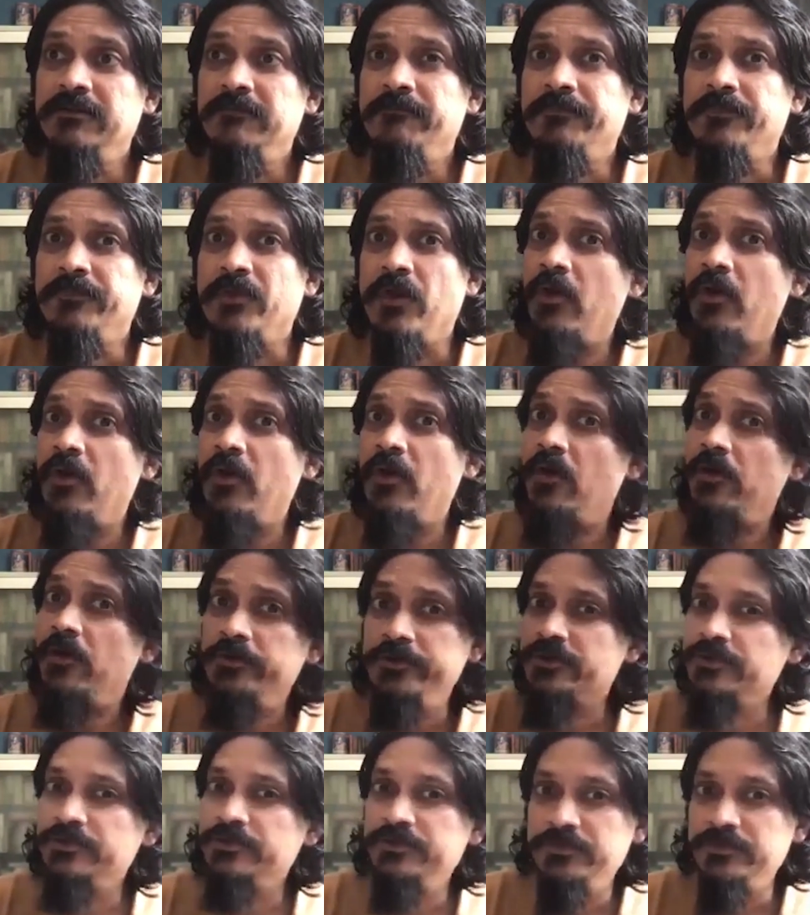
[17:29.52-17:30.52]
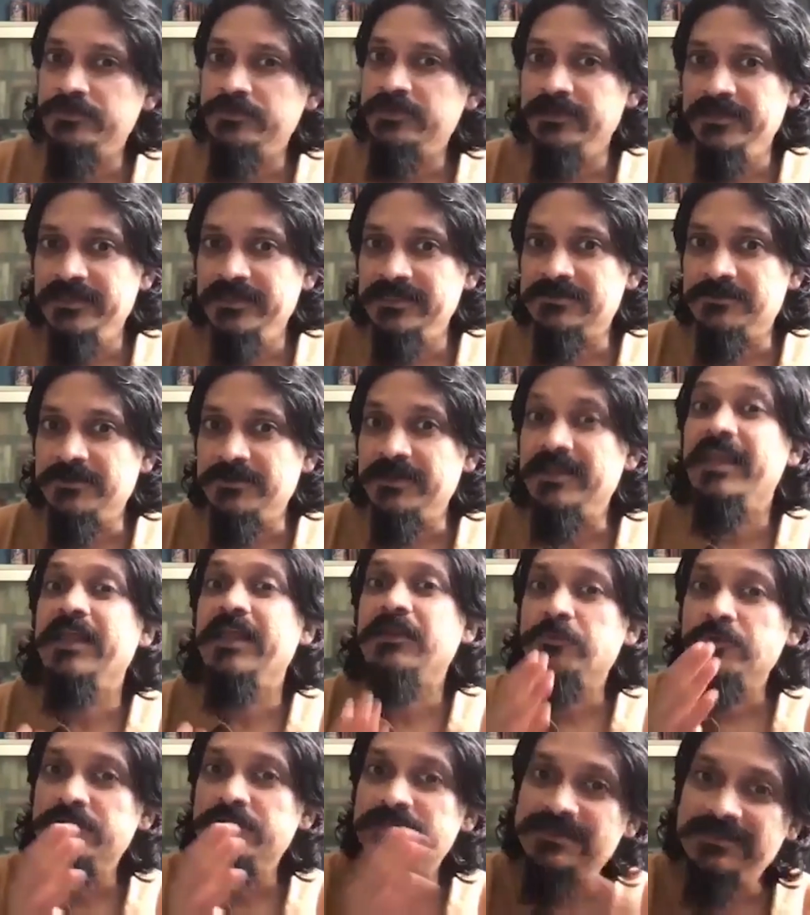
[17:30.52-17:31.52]
or you could do it in this way, it would
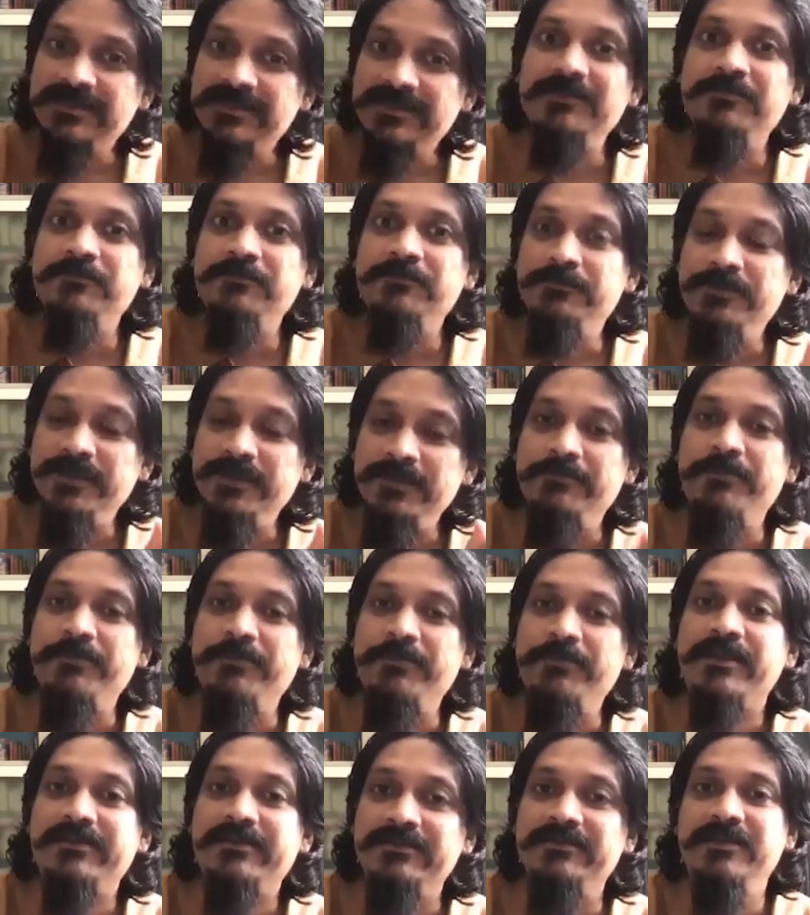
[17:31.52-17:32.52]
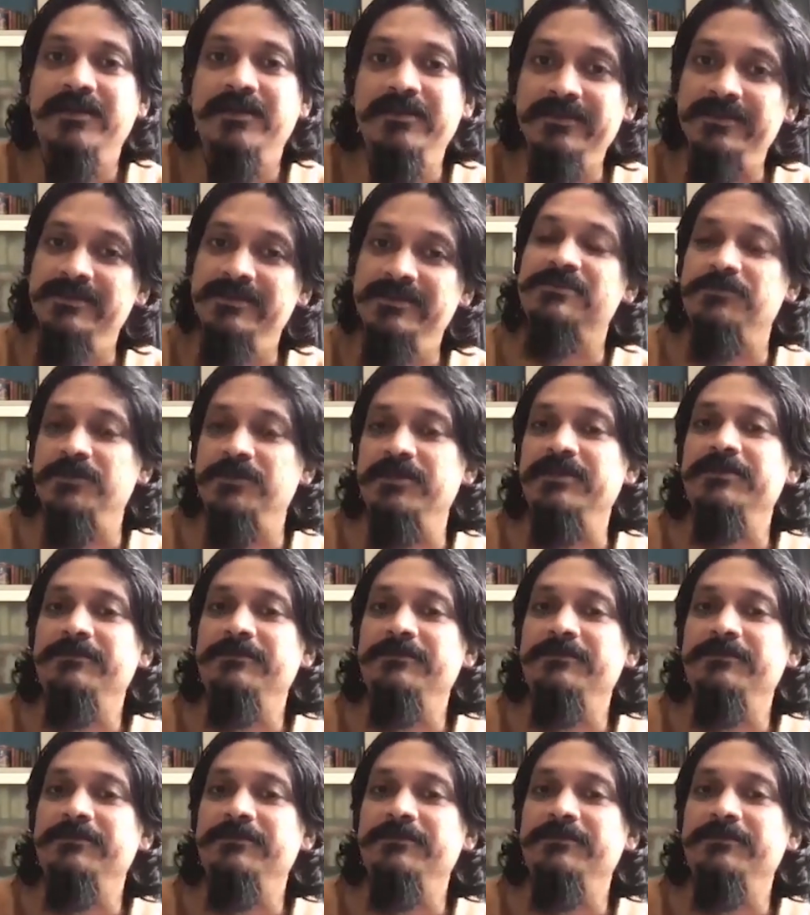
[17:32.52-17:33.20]
still be better done this way.